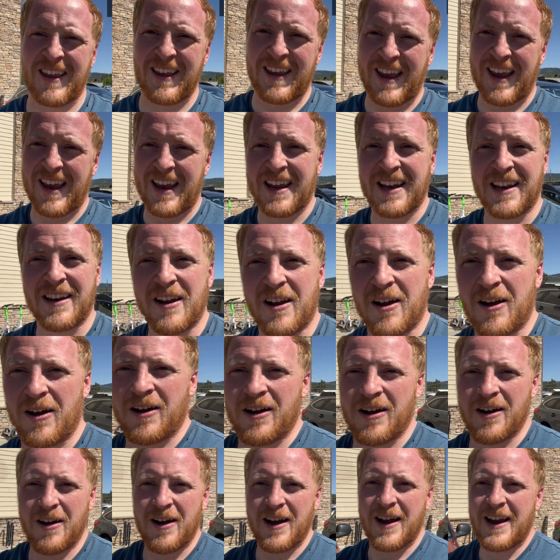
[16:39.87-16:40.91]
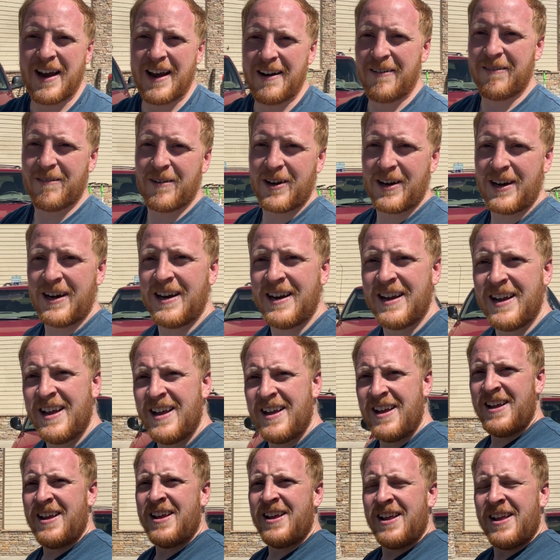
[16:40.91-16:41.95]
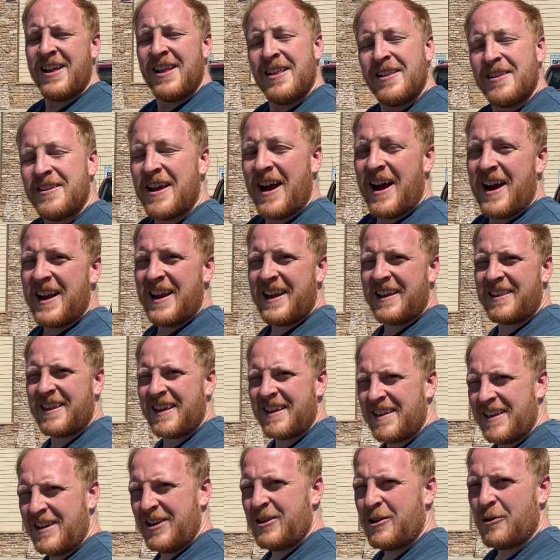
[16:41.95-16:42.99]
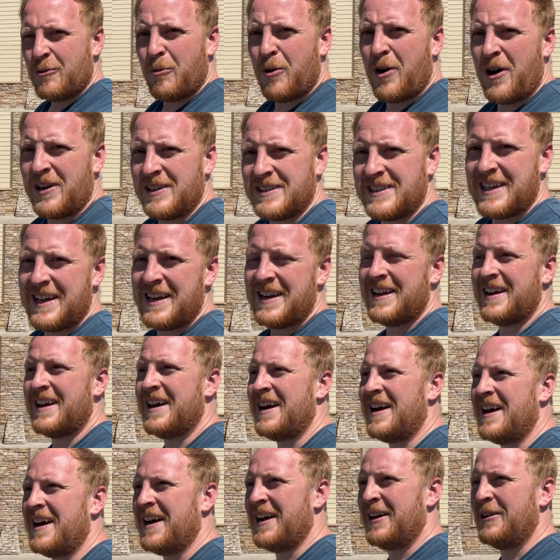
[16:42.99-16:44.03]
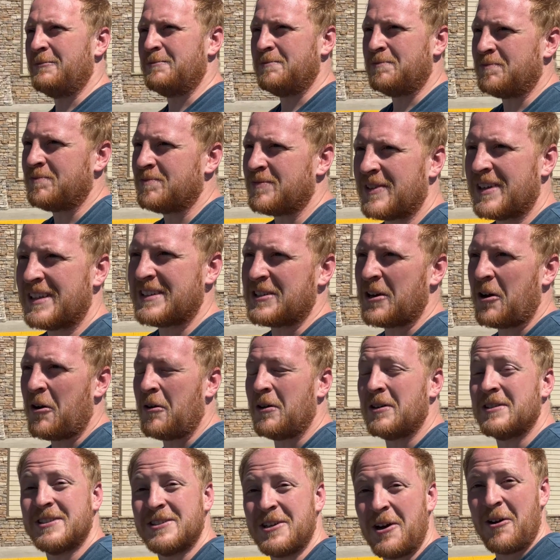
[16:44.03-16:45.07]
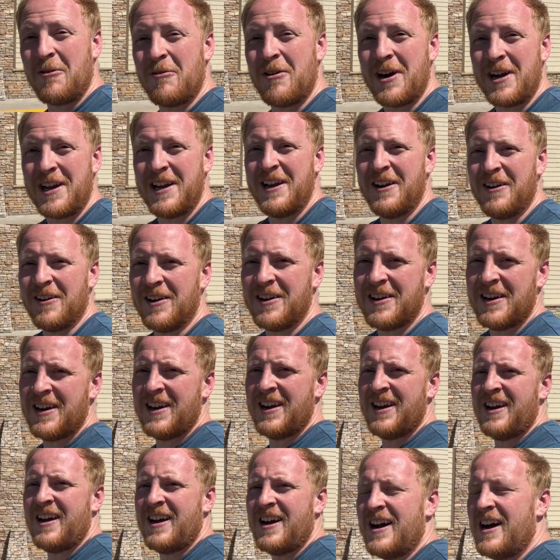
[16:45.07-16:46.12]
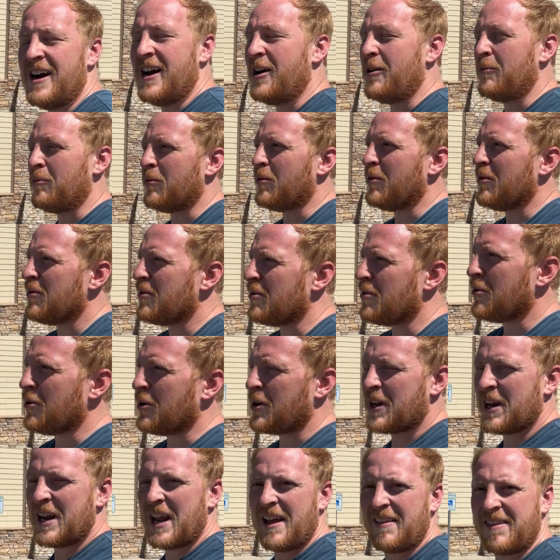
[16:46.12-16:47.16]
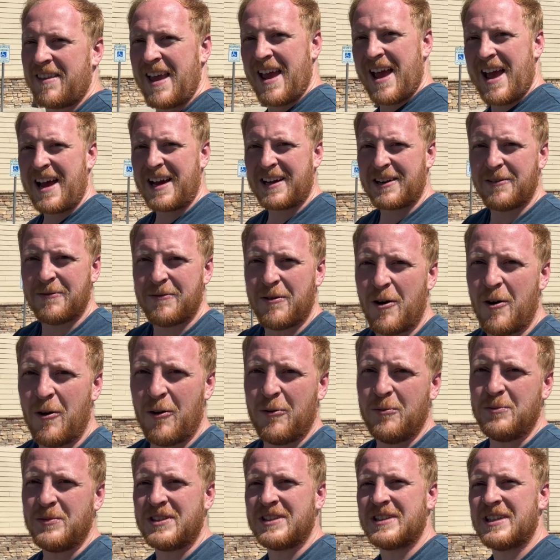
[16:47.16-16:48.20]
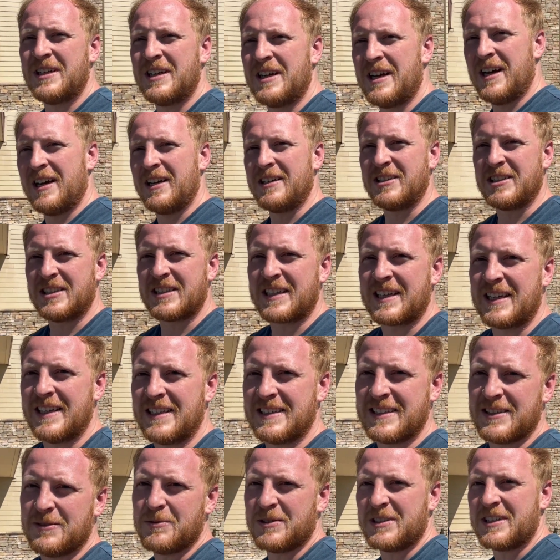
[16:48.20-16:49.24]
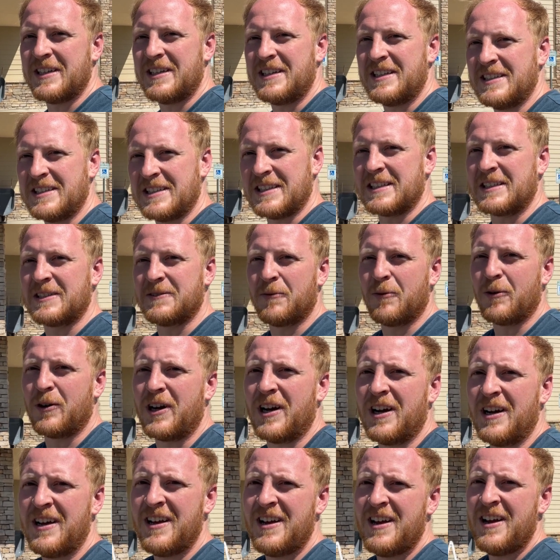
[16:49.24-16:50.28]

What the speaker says: and every dining thing that you could want. It's all right here. Looking at the active homes, just to get some statistics for you.